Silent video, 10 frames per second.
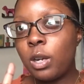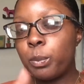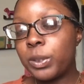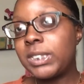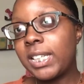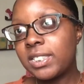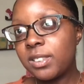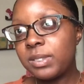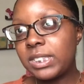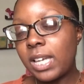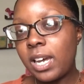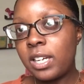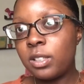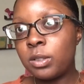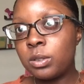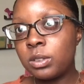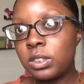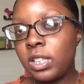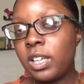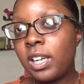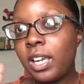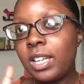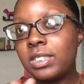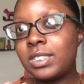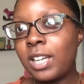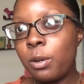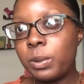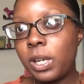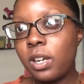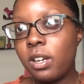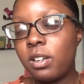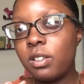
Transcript: protective styles, and scalp care.